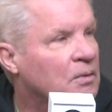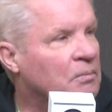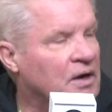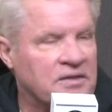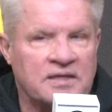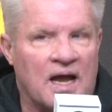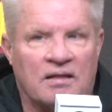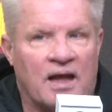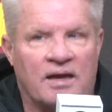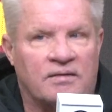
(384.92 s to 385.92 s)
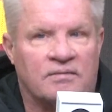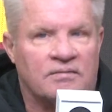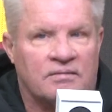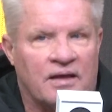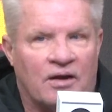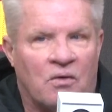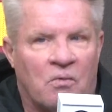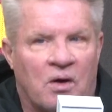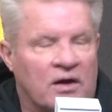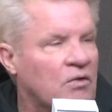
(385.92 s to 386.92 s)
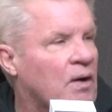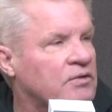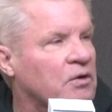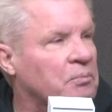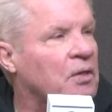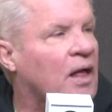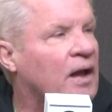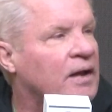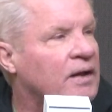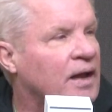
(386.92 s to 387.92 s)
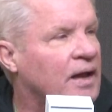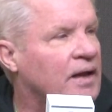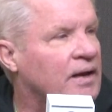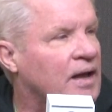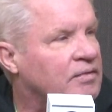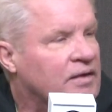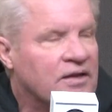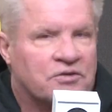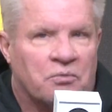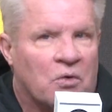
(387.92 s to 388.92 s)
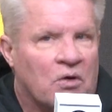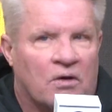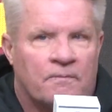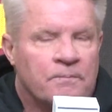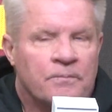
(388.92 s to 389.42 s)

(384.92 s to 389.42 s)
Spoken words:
but it's not like they don't want to go out there and play. And I think it's more,